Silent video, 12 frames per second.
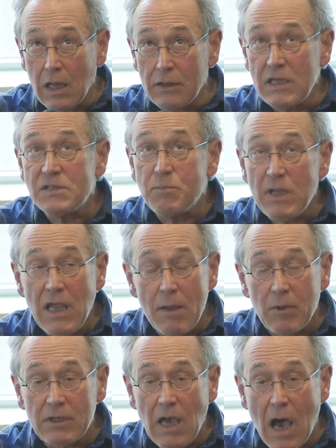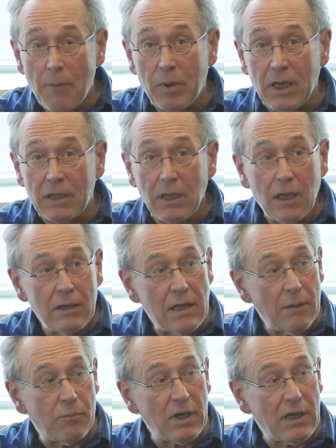this became a topic
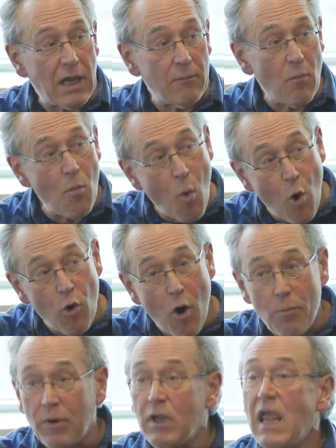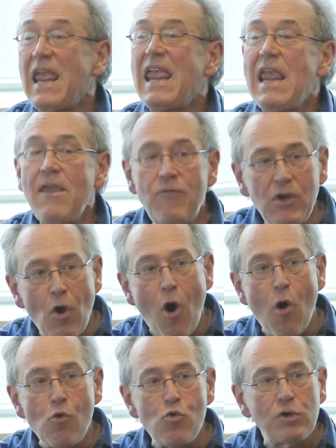that became more open. Even
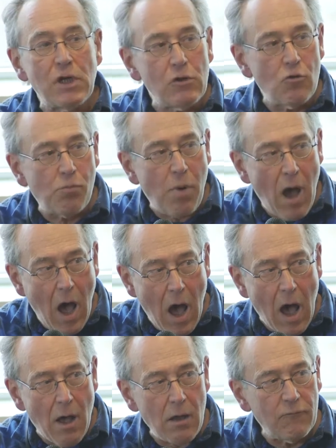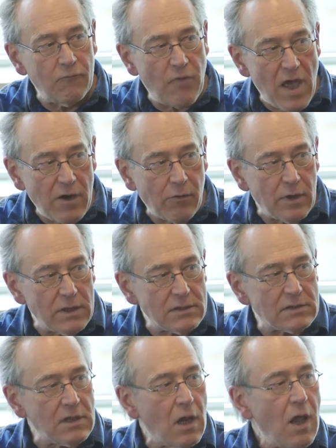OUN and UPA
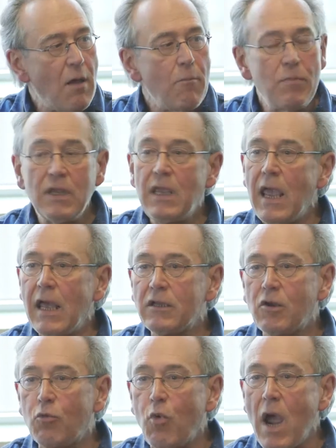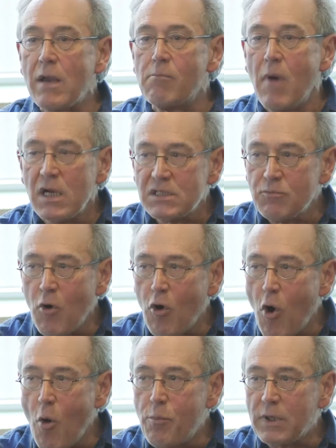veterans began to write much more
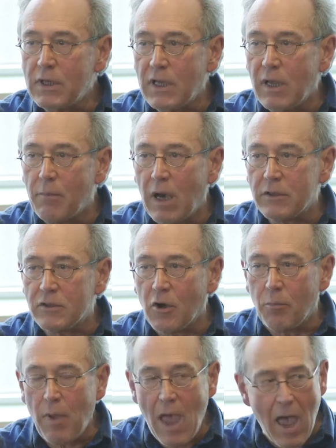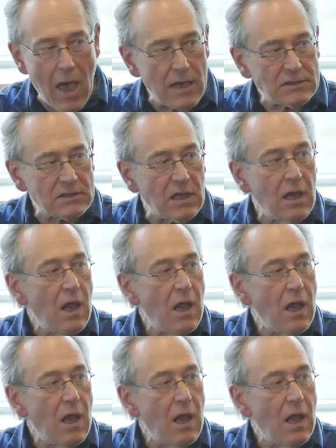openly about their past,